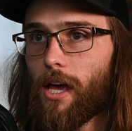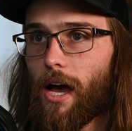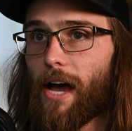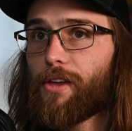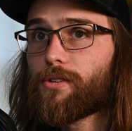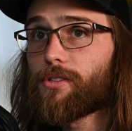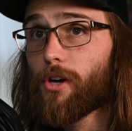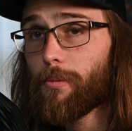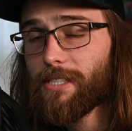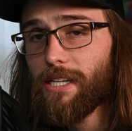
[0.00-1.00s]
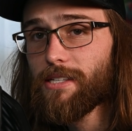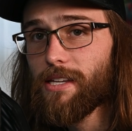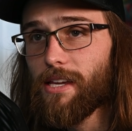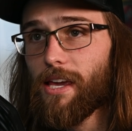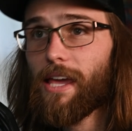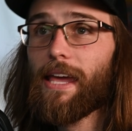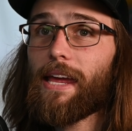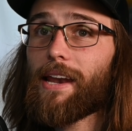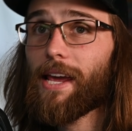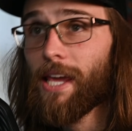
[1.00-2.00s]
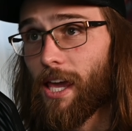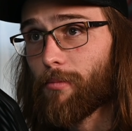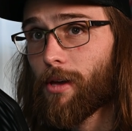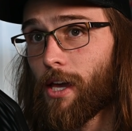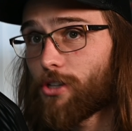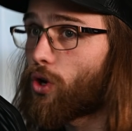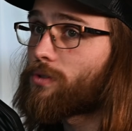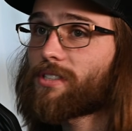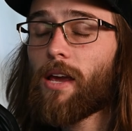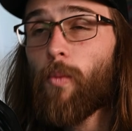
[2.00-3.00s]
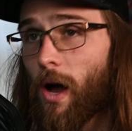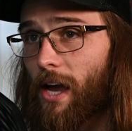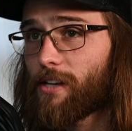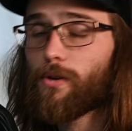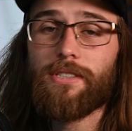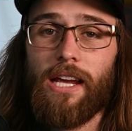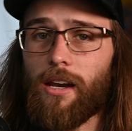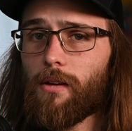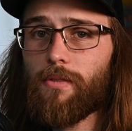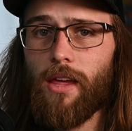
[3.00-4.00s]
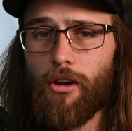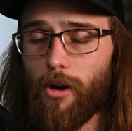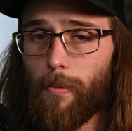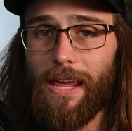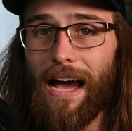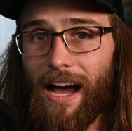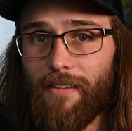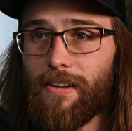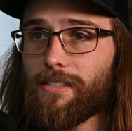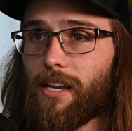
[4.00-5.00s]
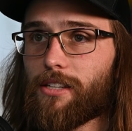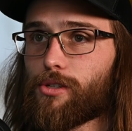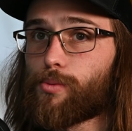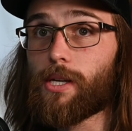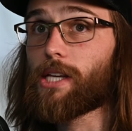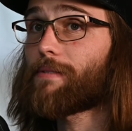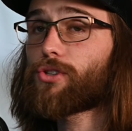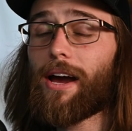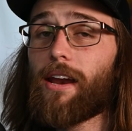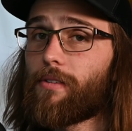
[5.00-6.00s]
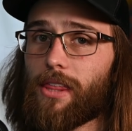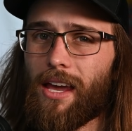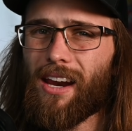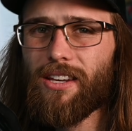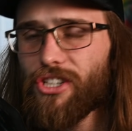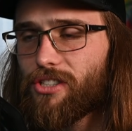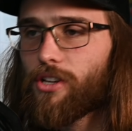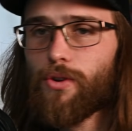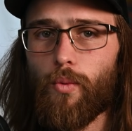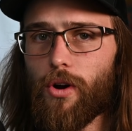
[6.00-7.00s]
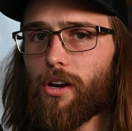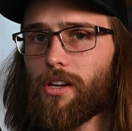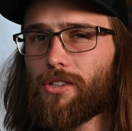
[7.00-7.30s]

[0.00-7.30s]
I use Adobe CC and I game. Don't say wine, don't say any of the incredibly obvious answers because I've tried everything and it just doesn't work